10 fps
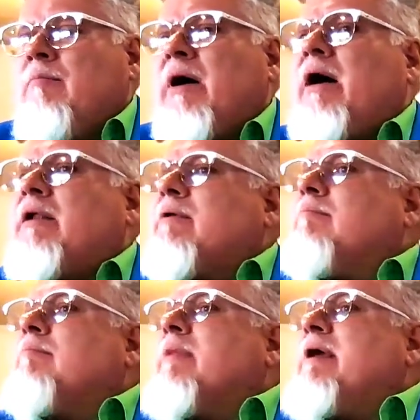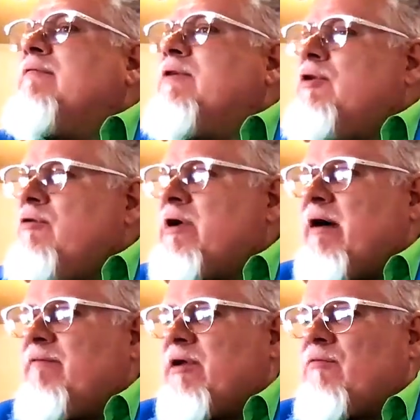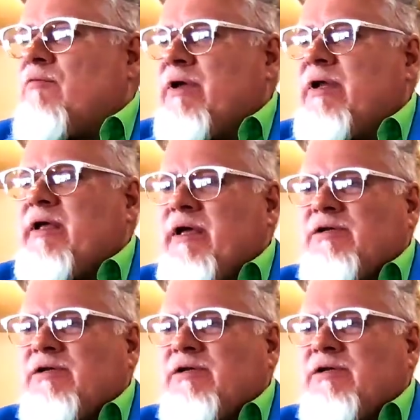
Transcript: But if the new covenant really